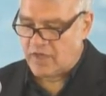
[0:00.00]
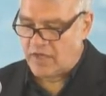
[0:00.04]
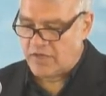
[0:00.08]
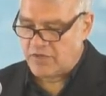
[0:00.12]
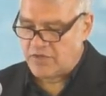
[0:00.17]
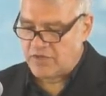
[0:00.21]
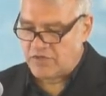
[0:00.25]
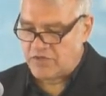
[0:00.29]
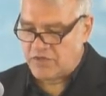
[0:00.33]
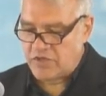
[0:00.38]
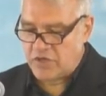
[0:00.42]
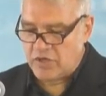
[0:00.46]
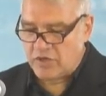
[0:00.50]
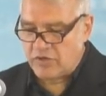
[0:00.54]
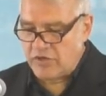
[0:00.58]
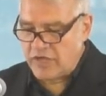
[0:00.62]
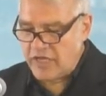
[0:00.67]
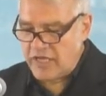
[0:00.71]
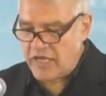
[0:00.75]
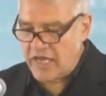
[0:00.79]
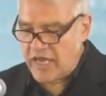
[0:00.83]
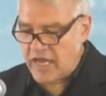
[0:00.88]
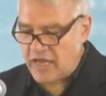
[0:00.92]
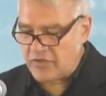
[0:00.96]
And still,
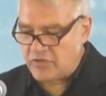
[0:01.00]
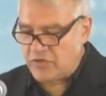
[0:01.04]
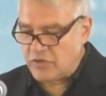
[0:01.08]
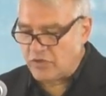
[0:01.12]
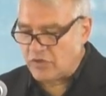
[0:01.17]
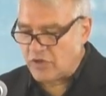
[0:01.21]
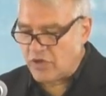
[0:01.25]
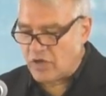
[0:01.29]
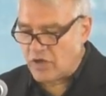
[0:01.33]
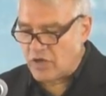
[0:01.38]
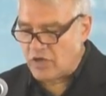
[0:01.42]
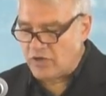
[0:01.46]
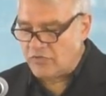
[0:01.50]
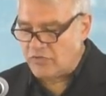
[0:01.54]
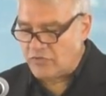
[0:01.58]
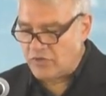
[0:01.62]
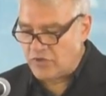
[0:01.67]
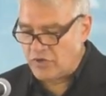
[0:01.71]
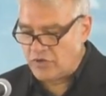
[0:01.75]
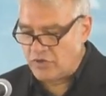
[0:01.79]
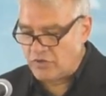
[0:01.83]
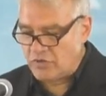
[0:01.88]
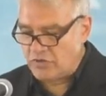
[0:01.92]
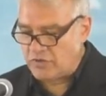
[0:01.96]
he had the long
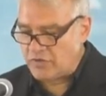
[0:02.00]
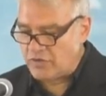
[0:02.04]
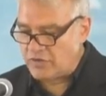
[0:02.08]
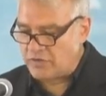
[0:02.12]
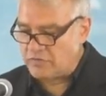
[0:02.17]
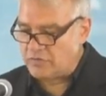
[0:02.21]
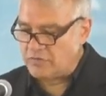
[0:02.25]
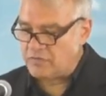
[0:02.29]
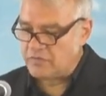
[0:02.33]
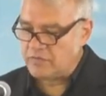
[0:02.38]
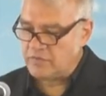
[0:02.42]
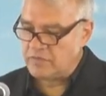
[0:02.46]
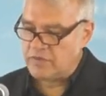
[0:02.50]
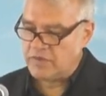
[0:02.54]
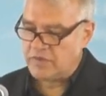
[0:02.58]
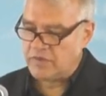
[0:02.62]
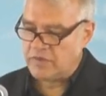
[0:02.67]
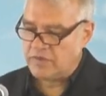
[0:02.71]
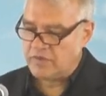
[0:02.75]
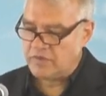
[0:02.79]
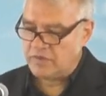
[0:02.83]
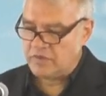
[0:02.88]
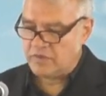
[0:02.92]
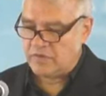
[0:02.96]
view, and
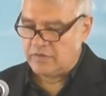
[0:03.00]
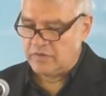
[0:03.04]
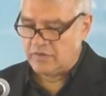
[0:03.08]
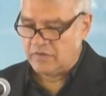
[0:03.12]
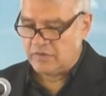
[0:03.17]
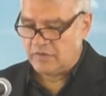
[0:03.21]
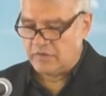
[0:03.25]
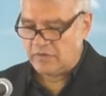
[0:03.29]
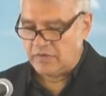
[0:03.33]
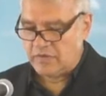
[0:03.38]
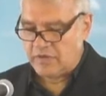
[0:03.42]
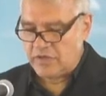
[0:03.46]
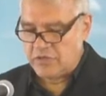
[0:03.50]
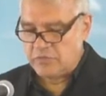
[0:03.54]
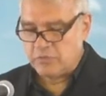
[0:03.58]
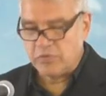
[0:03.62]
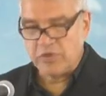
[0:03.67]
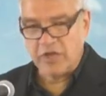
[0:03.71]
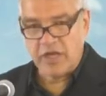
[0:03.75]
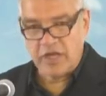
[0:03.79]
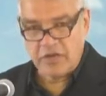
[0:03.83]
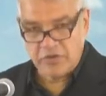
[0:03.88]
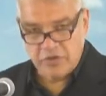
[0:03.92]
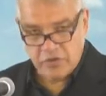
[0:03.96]
he's
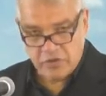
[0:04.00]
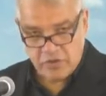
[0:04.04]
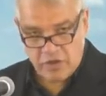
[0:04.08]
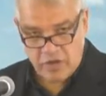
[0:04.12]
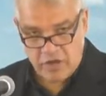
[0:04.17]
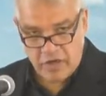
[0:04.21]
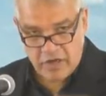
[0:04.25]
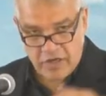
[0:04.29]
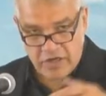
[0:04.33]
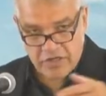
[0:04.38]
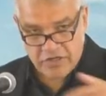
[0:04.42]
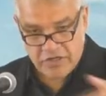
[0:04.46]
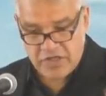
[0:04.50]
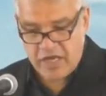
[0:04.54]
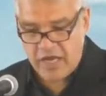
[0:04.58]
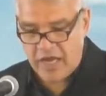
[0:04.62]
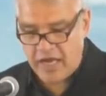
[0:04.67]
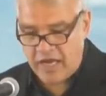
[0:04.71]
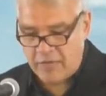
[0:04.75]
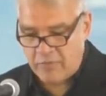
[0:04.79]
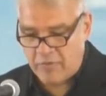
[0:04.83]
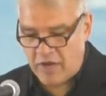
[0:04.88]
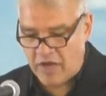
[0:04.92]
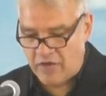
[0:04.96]
playing the longest
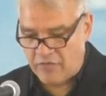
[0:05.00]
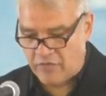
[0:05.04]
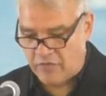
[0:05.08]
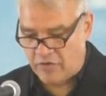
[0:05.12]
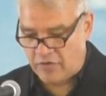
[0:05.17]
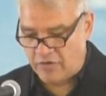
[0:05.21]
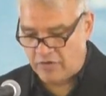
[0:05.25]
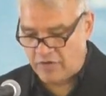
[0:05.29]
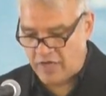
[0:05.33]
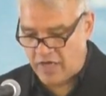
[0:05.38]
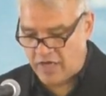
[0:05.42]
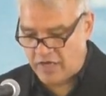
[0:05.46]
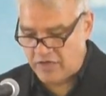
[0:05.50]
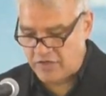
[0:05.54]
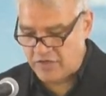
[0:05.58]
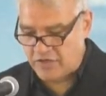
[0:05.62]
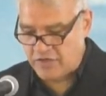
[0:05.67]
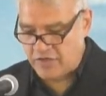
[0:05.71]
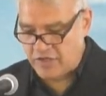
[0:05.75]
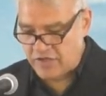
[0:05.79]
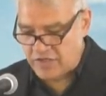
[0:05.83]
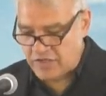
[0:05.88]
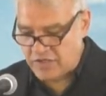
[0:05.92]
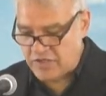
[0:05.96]
game ever, and that
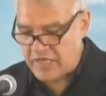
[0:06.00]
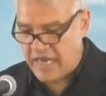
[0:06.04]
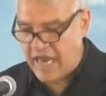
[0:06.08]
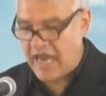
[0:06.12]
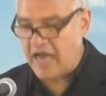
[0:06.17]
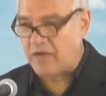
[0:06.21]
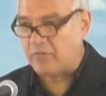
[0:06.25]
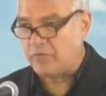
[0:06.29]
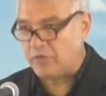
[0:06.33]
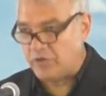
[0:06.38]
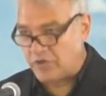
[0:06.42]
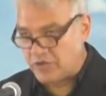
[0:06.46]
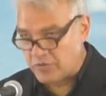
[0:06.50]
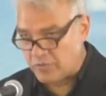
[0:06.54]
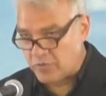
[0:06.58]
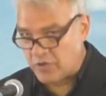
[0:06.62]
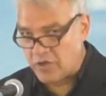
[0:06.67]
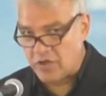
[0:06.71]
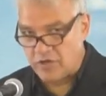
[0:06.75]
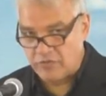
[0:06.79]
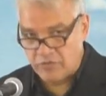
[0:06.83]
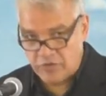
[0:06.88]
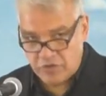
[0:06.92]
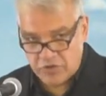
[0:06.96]
is the
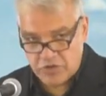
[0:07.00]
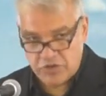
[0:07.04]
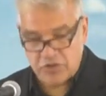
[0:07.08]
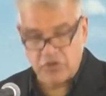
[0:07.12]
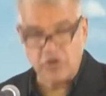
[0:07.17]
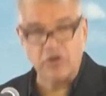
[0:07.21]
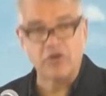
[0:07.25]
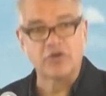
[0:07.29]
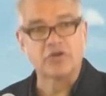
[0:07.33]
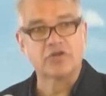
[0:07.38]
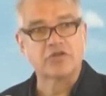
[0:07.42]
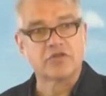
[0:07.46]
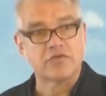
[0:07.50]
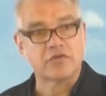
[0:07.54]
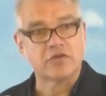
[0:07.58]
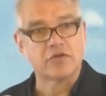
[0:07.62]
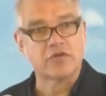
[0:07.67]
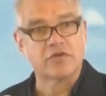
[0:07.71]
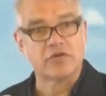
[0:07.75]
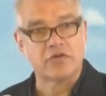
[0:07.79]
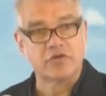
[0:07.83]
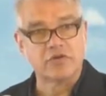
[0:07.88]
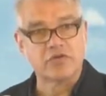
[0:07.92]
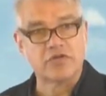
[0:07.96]
establishment of the church of the
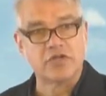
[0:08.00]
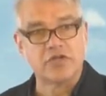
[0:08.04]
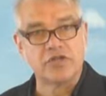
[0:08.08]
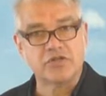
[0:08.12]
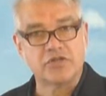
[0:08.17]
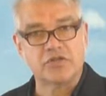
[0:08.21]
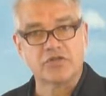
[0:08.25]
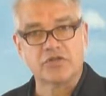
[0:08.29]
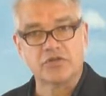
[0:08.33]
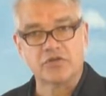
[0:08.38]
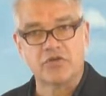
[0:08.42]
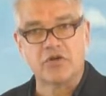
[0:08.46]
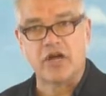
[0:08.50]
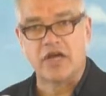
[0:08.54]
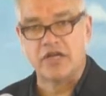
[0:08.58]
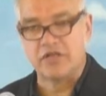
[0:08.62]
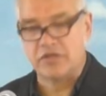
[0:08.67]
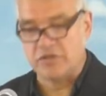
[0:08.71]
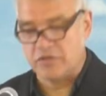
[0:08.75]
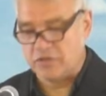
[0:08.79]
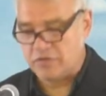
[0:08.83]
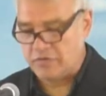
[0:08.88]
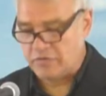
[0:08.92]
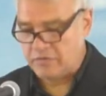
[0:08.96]
Lord Jesus
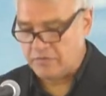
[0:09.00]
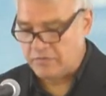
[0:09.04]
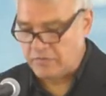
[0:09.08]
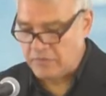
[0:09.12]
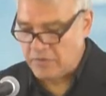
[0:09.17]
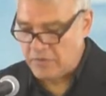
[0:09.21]
Christ.